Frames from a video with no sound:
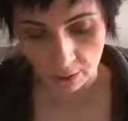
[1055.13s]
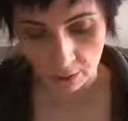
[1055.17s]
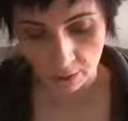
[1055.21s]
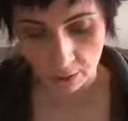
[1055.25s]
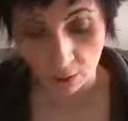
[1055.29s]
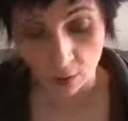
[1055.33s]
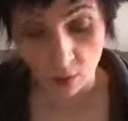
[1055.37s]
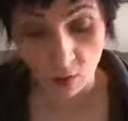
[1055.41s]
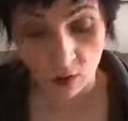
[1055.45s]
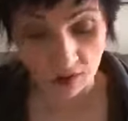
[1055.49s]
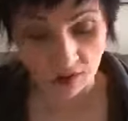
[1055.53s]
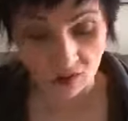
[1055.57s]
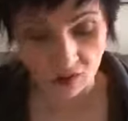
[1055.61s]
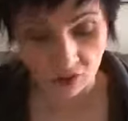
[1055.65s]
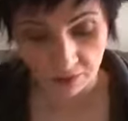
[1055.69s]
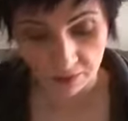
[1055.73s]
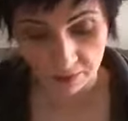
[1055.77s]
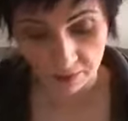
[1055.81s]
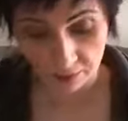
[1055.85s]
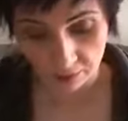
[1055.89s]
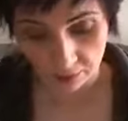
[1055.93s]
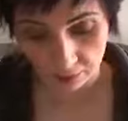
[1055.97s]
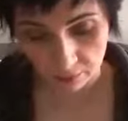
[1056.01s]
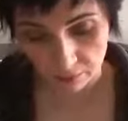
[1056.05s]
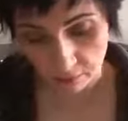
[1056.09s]
Question:
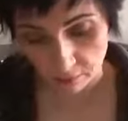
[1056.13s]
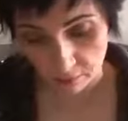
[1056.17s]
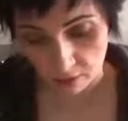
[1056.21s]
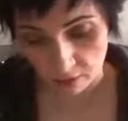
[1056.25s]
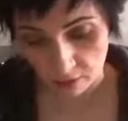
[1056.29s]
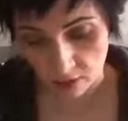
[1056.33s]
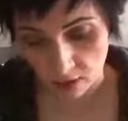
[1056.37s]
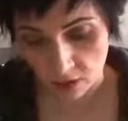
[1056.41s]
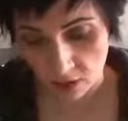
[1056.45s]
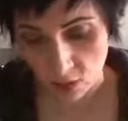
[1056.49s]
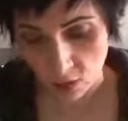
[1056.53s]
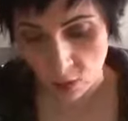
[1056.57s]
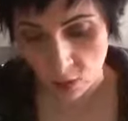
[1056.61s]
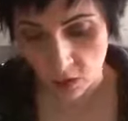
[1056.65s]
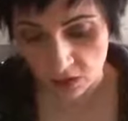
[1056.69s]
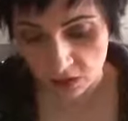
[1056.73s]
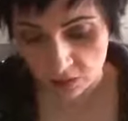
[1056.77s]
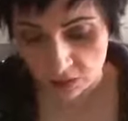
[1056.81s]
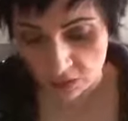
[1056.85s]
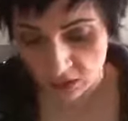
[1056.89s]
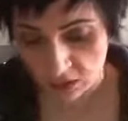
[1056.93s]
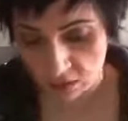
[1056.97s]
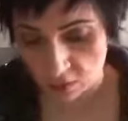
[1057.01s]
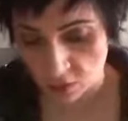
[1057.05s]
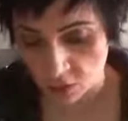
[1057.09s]
what has
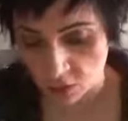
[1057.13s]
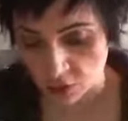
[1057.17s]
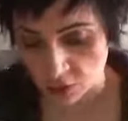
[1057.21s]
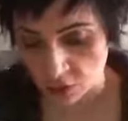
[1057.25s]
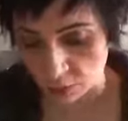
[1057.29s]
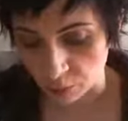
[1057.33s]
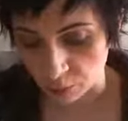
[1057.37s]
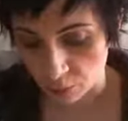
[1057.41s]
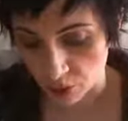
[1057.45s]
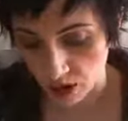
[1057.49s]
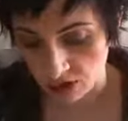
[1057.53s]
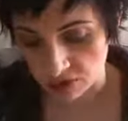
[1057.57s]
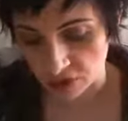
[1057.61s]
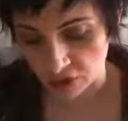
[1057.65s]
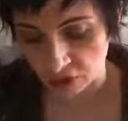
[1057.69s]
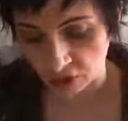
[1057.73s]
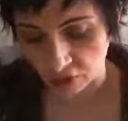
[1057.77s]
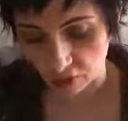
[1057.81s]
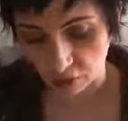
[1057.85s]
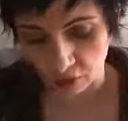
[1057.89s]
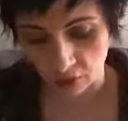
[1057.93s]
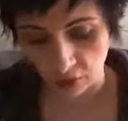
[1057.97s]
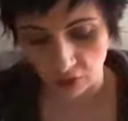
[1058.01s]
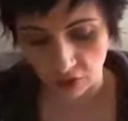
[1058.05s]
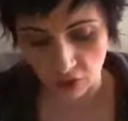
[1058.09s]
been the most surprising
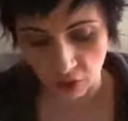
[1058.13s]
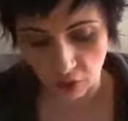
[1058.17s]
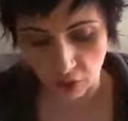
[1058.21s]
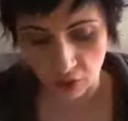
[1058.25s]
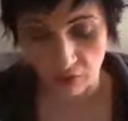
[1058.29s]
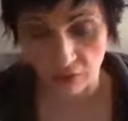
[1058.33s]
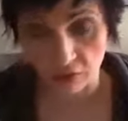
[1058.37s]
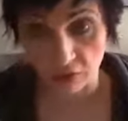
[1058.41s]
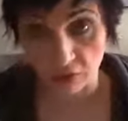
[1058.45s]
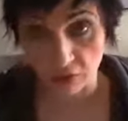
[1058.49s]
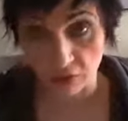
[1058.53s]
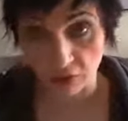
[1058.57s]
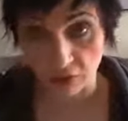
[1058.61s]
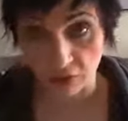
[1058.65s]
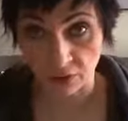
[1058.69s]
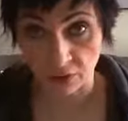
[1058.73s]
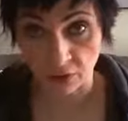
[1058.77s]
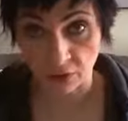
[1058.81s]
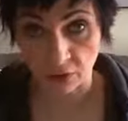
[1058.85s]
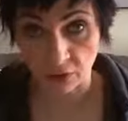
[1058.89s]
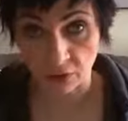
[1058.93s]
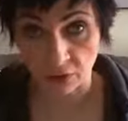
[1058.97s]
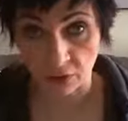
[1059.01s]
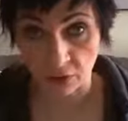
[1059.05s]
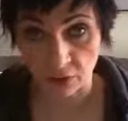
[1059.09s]
truth that you have learned
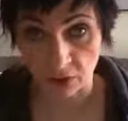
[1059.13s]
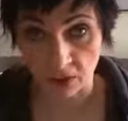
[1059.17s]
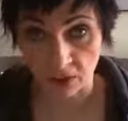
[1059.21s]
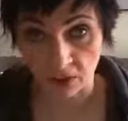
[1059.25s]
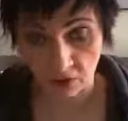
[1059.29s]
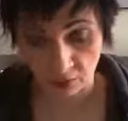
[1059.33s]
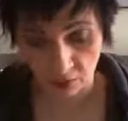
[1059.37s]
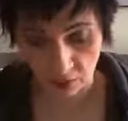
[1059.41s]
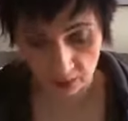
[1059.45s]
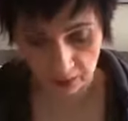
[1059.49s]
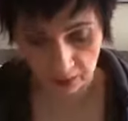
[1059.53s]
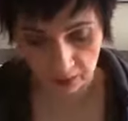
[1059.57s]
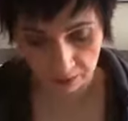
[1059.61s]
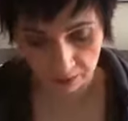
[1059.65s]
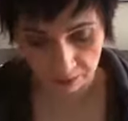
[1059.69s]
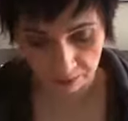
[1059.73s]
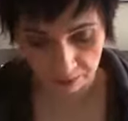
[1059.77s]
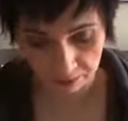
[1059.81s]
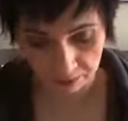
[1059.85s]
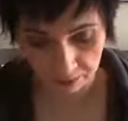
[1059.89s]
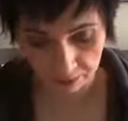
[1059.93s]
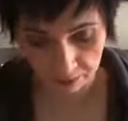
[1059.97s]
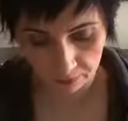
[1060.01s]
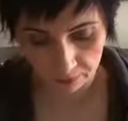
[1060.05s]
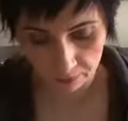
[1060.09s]
on the 20th Plane?
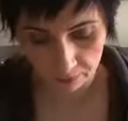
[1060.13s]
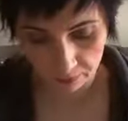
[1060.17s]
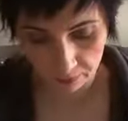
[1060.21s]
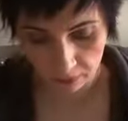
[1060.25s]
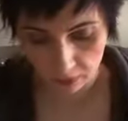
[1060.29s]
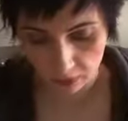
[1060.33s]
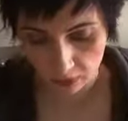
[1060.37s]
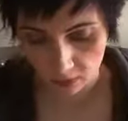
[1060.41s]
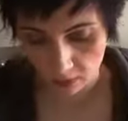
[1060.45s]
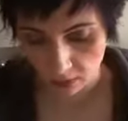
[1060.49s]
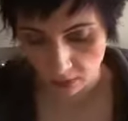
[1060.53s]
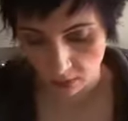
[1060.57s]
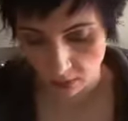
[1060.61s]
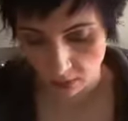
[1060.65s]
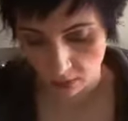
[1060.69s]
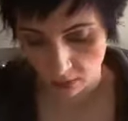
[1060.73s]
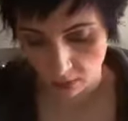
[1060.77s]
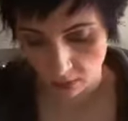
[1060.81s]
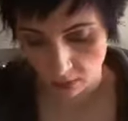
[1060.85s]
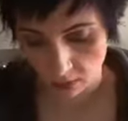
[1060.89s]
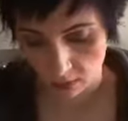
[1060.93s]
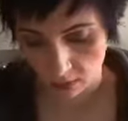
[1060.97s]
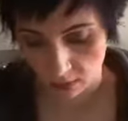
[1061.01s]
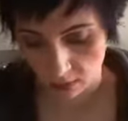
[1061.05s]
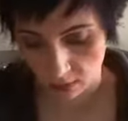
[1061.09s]

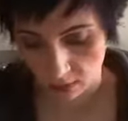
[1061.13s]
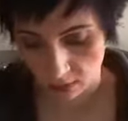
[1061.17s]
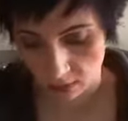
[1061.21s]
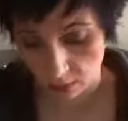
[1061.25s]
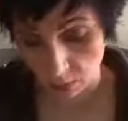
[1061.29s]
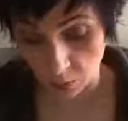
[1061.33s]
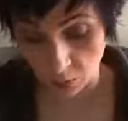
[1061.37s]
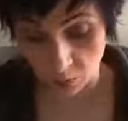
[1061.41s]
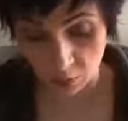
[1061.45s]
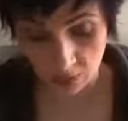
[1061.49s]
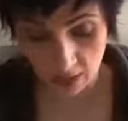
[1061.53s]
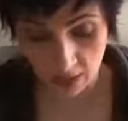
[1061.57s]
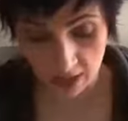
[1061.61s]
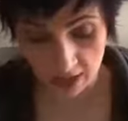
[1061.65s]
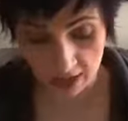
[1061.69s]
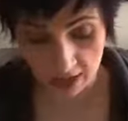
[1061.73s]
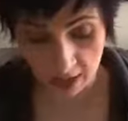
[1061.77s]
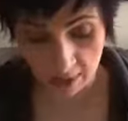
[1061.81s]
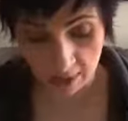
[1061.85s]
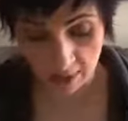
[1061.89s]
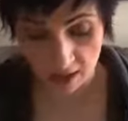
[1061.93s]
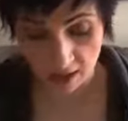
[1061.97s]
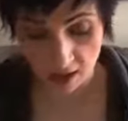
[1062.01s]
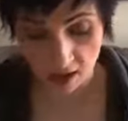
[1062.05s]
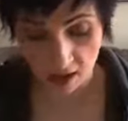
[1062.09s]
And the reply
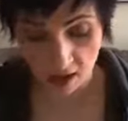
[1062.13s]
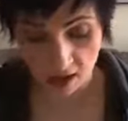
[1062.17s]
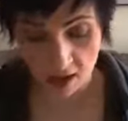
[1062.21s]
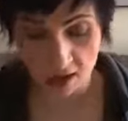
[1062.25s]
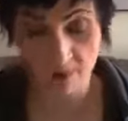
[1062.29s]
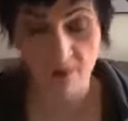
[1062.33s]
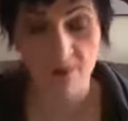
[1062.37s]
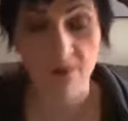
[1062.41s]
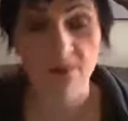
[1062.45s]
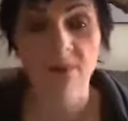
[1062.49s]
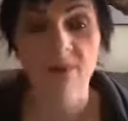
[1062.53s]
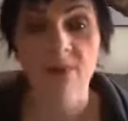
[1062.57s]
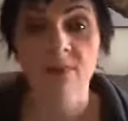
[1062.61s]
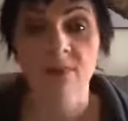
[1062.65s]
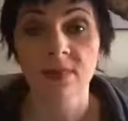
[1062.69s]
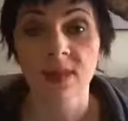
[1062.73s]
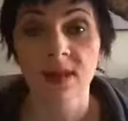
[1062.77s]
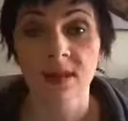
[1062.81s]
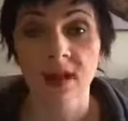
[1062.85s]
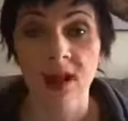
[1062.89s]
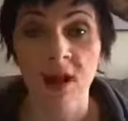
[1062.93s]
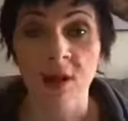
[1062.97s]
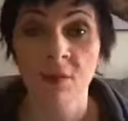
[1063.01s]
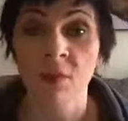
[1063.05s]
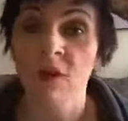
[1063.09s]
came back, that
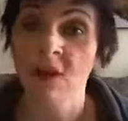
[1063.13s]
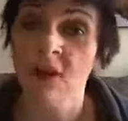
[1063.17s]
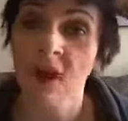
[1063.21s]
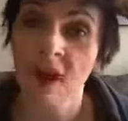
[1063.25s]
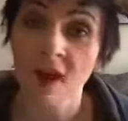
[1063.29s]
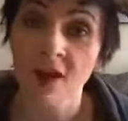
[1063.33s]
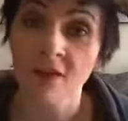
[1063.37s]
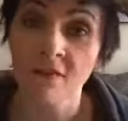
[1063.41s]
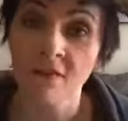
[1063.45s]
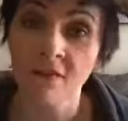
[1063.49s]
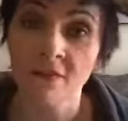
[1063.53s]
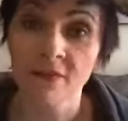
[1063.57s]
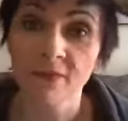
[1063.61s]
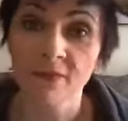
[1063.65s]
I am alive.